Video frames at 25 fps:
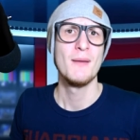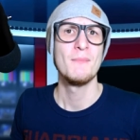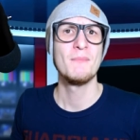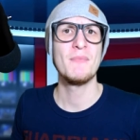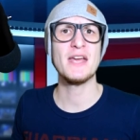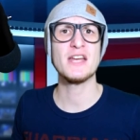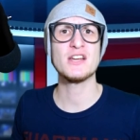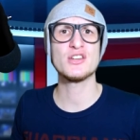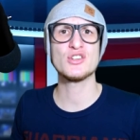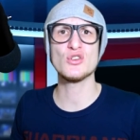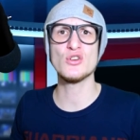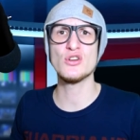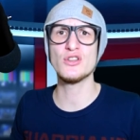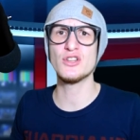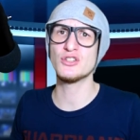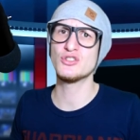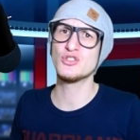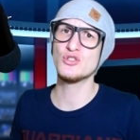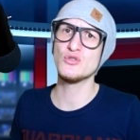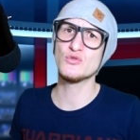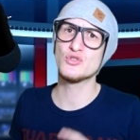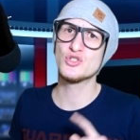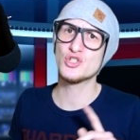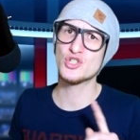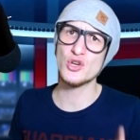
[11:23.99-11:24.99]
Make sure
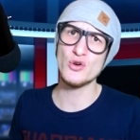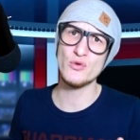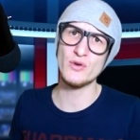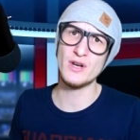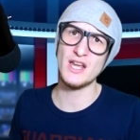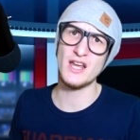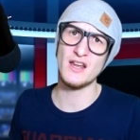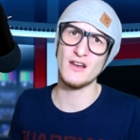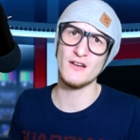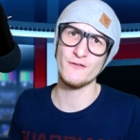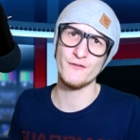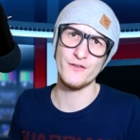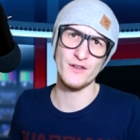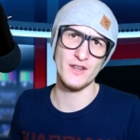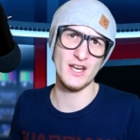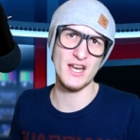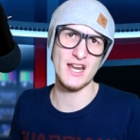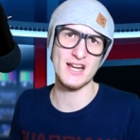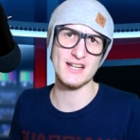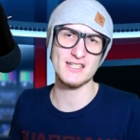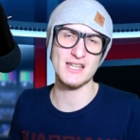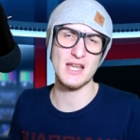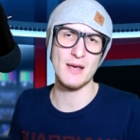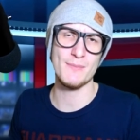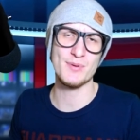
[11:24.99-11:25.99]
that you tune in for the
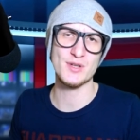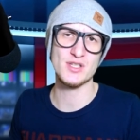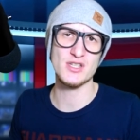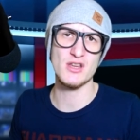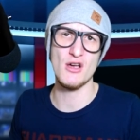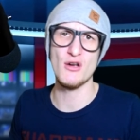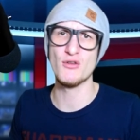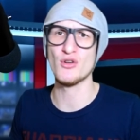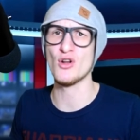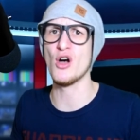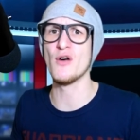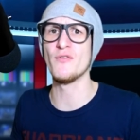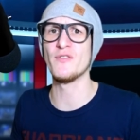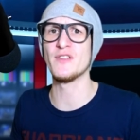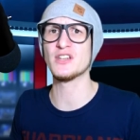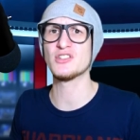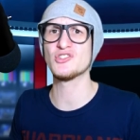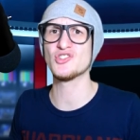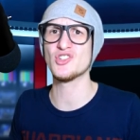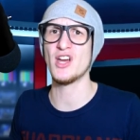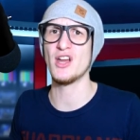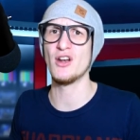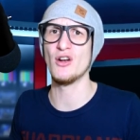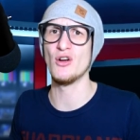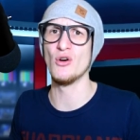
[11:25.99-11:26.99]
next episode on this
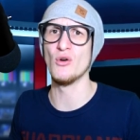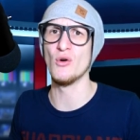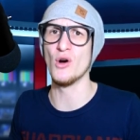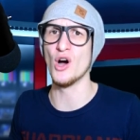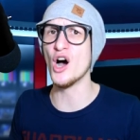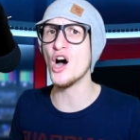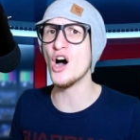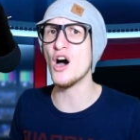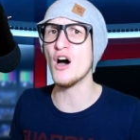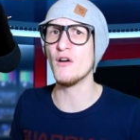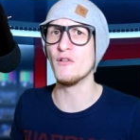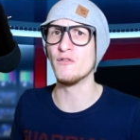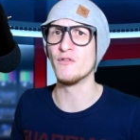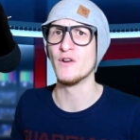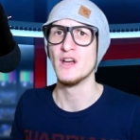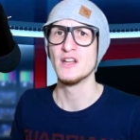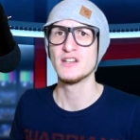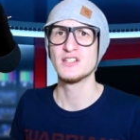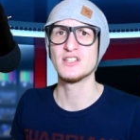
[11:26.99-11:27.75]
channel of